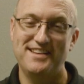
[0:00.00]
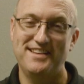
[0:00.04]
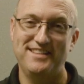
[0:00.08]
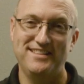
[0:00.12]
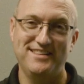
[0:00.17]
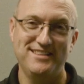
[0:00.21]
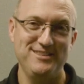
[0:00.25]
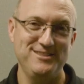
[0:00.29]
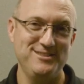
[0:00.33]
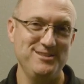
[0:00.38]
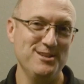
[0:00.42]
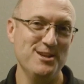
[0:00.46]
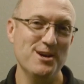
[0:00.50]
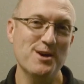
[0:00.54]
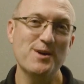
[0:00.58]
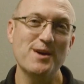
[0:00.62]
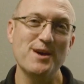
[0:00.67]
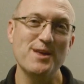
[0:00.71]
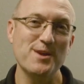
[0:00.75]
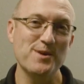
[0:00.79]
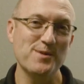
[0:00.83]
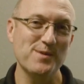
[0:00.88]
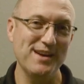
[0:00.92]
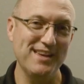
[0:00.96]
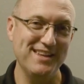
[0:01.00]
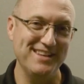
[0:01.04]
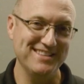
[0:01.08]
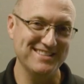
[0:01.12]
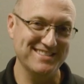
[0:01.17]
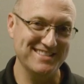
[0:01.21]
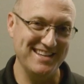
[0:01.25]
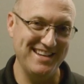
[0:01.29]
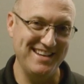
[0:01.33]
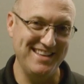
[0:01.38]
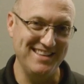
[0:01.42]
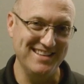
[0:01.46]
There's no other way to
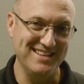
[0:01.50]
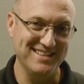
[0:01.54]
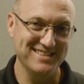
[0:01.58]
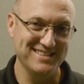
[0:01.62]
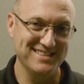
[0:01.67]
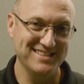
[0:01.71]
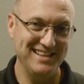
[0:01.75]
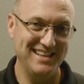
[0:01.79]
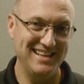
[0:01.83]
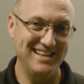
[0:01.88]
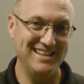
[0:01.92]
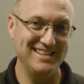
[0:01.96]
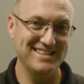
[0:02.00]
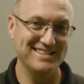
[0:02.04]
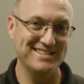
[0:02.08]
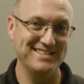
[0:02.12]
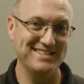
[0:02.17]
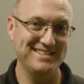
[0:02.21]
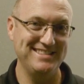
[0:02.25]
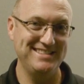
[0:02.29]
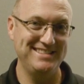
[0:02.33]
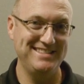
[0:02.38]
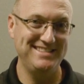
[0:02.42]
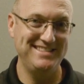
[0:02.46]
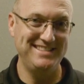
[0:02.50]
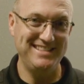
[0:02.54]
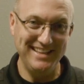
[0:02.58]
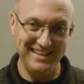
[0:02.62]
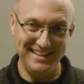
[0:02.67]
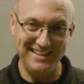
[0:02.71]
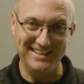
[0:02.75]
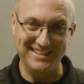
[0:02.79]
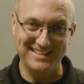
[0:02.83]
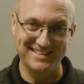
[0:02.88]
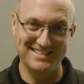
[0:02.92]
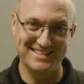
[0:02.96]
say this. It
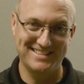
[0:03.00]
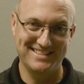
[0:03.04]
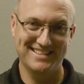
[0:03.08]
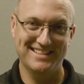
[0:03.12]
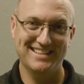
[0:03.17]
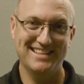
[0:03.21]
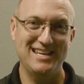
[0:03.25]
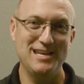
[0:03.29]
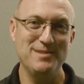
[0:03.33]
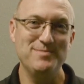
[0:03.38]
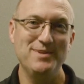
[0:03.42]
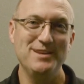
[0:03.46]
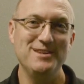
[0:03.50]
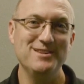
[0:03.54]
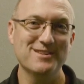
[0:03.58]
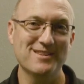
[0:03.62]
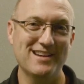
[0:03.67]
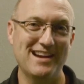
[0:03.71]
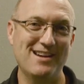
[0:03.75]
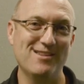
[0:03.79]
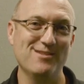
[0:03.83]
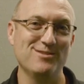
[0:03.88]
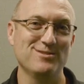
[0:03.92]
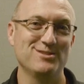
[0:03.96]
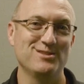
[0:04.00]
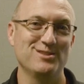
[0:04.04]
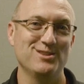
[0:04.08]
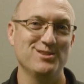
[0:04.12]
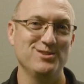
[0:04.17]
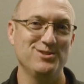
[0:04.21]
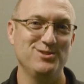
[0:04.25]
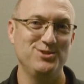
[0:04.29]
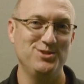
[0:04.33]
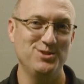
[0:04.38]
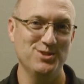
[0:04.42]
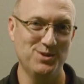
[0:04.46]
stinks keeping your house
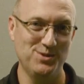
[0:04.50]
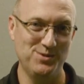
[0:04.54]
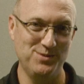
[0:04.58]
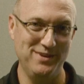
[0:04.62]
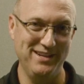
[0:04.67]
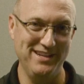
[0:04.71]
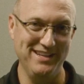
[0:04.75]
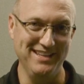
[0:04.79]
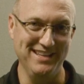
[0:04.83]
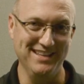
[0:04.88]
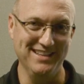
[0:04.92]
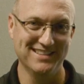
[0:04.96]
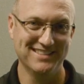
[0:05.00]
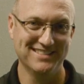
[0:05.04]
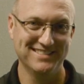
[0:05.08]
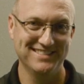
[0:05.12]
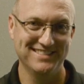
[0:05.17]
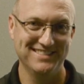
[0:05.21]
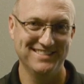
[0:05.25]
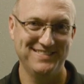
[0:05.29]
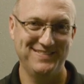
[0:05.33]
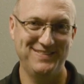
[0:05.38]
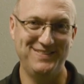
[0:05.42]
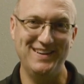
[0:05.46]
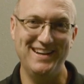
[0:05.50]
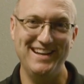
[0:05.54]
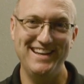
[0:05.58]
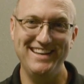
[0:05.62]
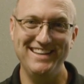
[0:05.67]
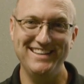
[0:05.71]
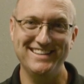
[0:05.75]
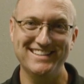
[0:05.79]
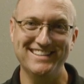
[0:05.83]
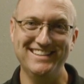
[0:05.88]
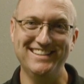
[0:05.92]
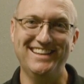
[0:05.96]
show ready,
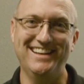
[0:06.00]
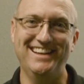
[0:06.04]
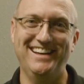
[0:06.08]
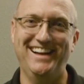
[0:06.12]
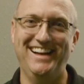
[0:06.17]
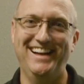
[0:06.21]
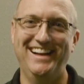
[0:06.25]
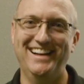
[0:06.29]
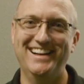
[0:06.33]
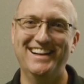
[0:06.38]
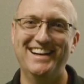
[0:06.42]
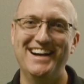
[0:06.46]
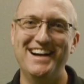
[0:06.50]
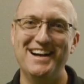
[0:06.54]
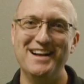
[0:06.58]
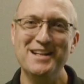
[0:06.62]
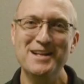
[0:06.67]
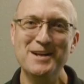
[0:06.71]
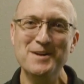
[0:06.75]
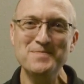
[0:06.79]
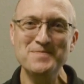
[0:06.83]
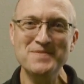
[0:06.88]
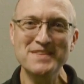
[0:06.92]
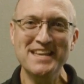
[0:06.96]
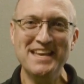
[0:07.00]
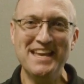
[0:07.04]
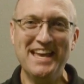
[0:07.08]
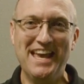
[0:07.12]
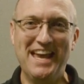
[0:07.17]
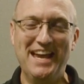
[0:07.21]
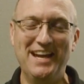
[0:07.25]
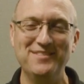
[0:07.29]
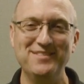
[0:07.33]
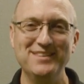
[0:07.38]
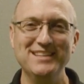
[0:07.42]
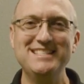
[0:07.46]
right?
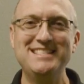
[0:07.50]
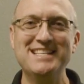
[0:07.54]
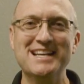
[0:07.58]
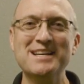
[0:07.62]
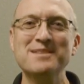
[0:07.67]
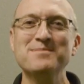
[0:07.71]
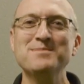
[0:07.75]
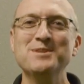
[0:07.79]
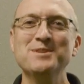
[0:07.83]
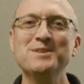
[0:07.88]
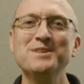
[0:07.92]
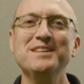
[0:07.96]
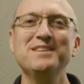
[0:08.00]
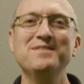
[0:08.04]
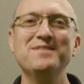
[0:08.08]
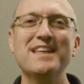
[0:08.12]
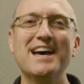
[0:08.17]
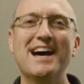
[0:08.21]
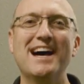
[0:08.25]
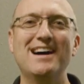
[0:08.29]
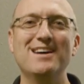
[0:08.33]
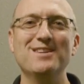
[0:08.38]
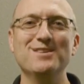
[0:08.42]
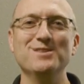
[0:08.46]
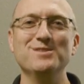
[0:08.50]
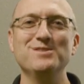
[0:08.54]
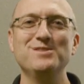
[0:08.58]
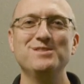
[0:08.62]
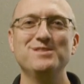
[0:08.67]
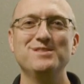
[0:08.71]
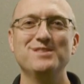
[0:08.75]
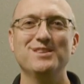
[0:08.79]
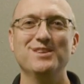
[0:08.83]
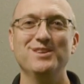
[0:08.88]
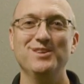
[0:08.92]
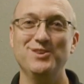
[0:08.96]
Every time you leave the
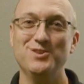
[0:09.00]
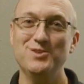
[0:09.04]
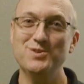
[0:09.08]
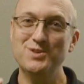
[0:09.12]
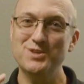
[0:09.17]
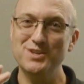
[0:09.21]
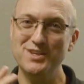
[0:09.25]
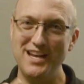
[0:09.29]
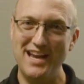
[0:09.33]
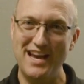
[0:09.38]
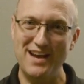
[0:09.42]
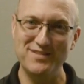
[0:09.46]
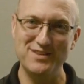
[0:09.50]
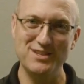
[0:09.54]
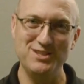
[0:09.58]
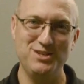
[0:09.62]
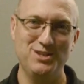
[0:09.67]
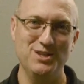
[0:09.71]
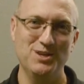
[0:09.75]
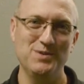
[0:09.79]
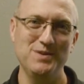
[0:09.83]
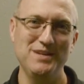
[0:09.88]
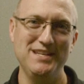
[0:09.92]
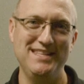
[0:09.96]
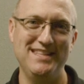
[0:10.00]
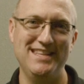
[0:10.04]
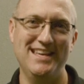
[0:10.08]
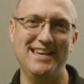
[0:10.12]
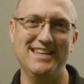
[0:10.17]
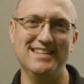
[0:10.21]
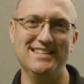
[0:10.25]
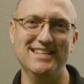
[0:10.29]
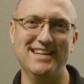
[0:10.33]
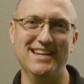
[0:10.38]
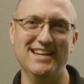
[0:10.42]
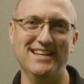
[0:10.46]
house, you could have a showing
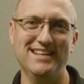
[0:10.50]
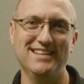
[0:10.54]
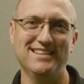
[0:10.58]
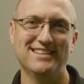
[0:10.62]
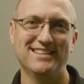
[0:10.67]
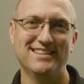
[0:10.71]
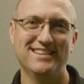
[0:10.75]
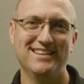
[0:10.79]
that day.